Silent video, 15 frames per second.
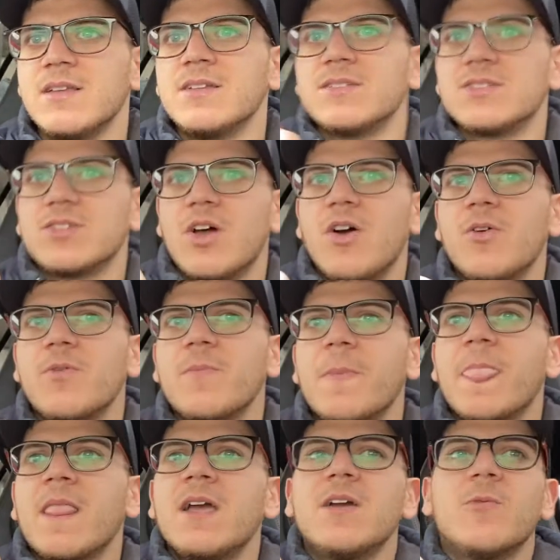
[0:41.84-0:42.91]
So
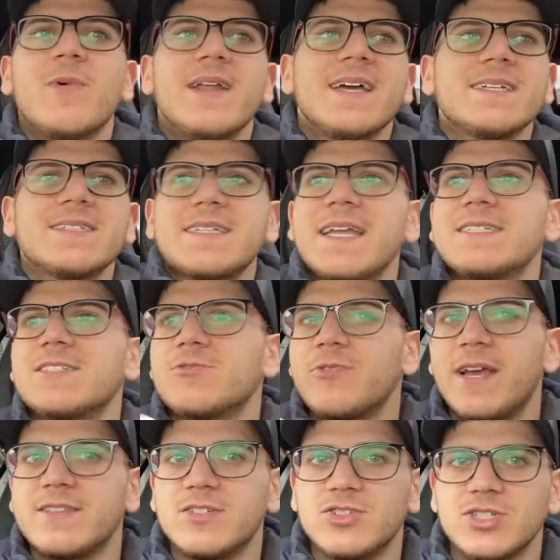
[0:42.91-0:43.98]
when I say
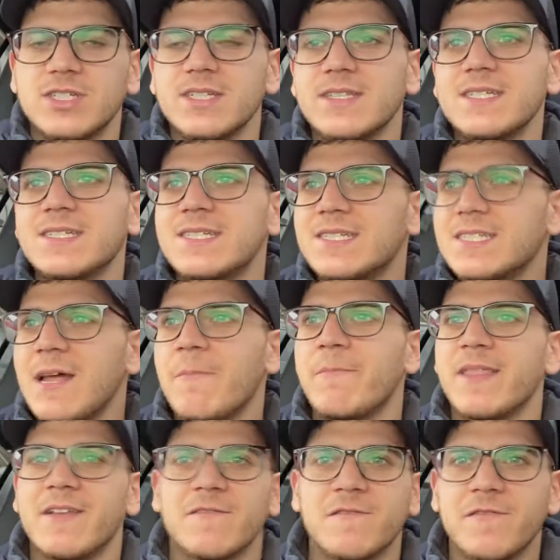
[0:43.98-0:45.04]
strategy, this is
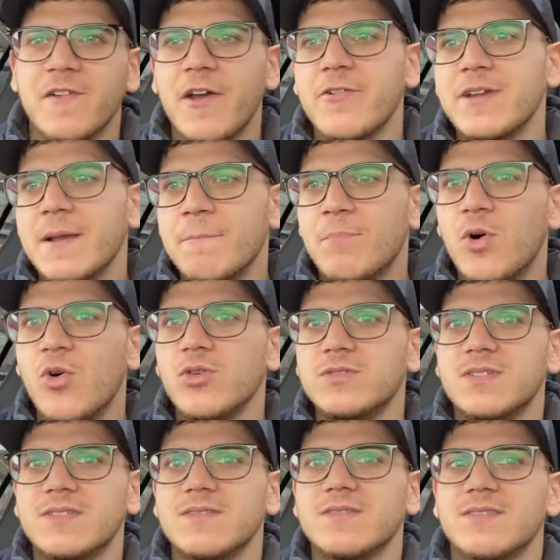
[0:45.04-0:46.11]
something very
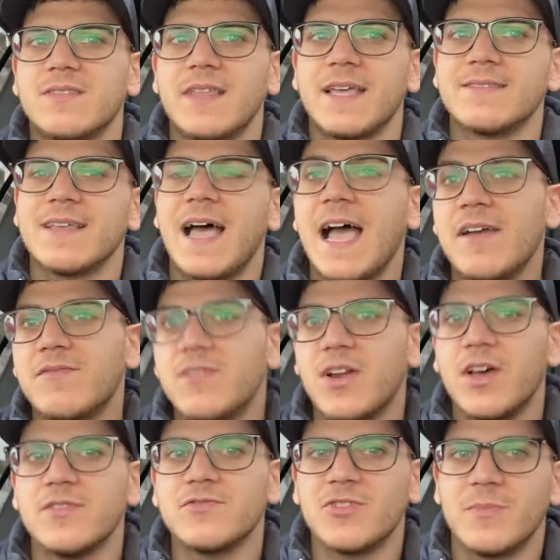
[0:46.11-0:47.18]
important that I've
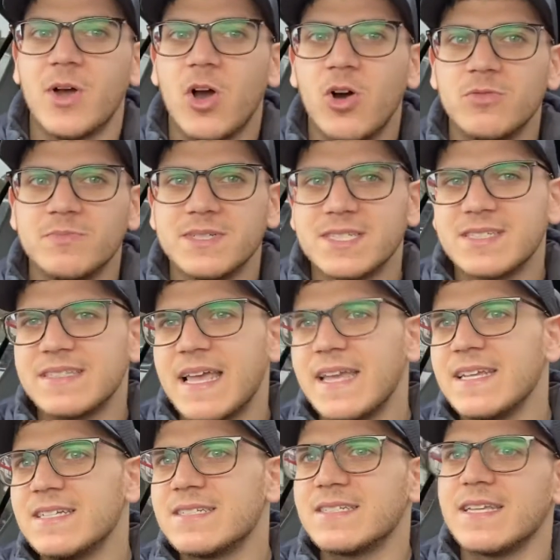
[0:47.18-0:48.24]
learned from my own
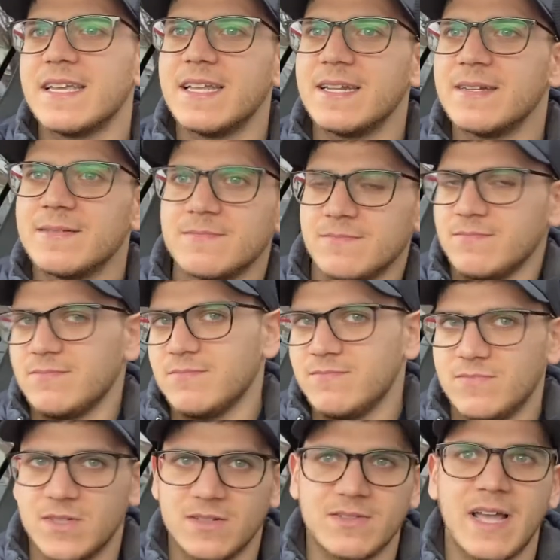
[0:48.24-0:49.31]
mistakes
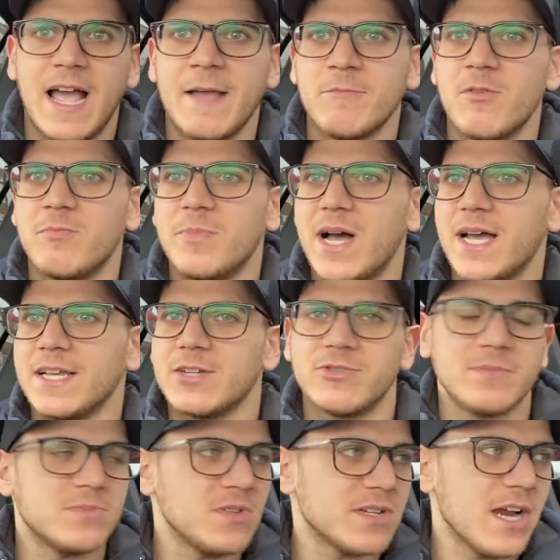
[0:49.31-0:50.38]
in the time of buying
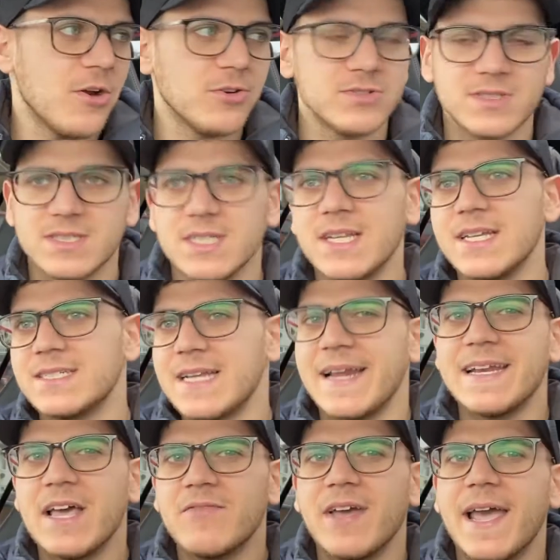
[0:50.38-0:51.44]
cryptocurrency. Is I
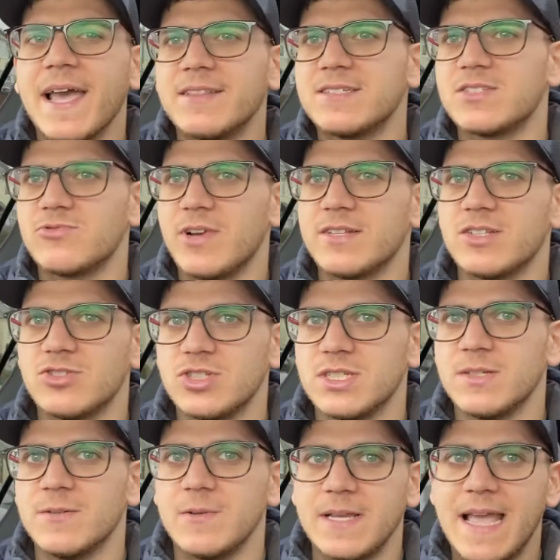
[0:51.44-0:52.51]
never had a
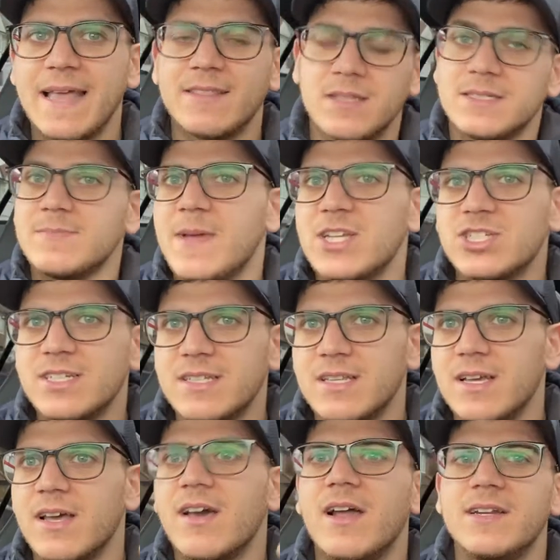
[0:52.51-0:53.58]
strategy at especially
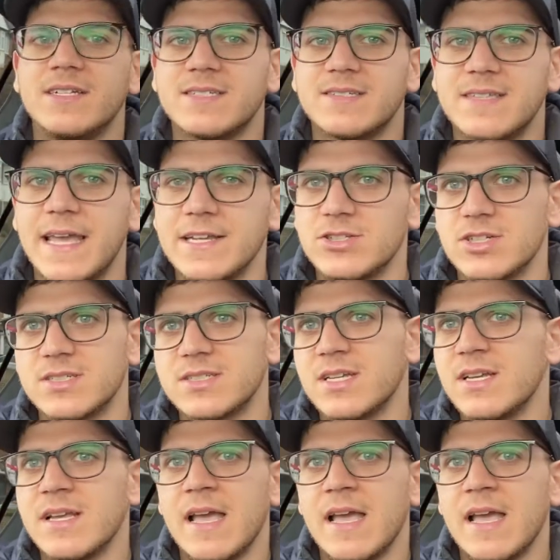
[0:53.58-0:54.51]
the earlier stages.